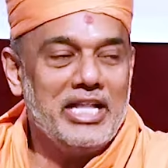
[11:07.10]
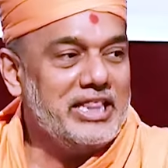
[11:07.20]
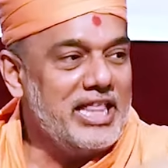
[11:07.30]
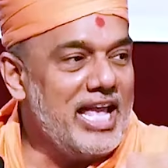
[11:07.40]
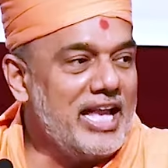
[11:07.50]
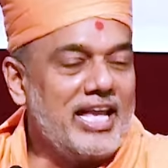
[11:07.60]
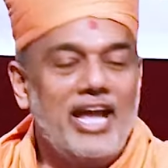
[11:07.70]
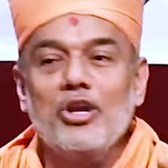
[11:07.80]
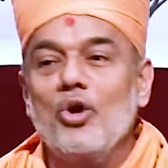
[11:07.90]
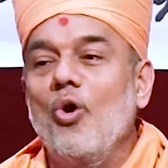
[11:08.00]
they
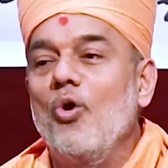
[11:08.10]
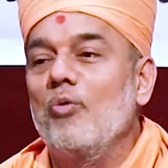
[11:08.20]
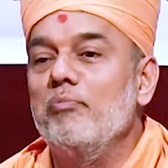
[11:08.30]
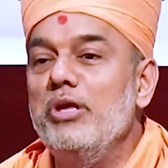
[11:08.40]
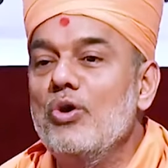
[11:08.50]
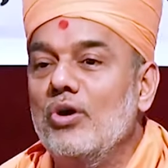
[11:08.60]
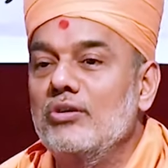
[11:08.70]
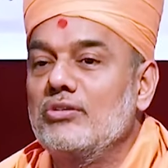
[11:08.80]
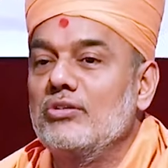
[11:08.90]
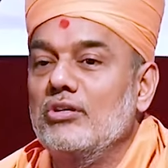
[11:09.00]
can go
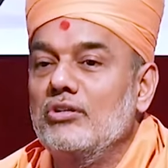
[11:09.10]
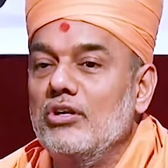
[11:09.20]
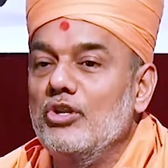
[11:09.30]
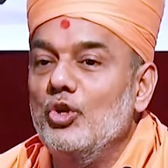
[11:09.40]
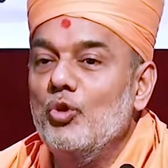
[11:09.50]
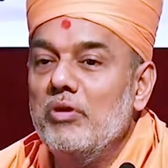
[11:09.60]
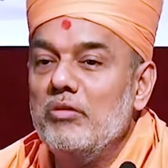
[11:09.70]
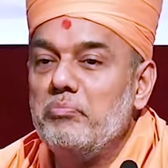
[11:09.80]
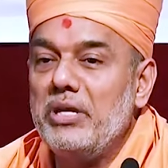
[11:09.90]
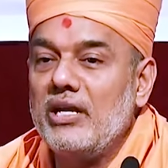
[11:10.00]
beyond certain
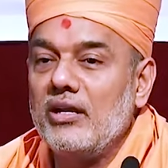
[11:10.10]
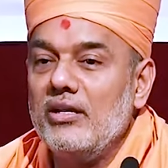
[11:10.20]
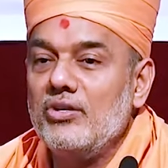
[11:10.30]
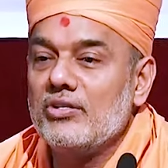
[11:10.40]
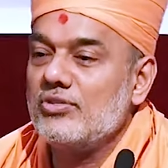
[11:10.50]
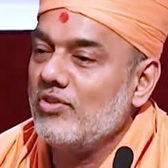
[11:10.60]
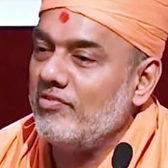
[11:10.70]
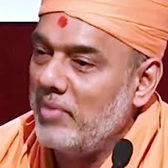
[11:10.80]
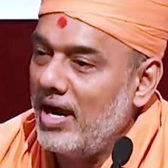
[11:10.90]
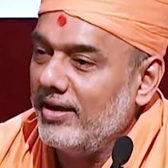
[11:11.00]
human preconditions
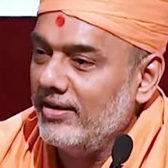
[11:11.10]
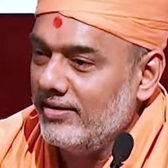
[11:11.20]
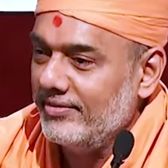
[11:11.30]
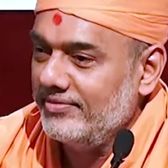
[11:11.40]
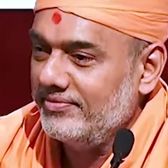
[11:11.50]
of mind.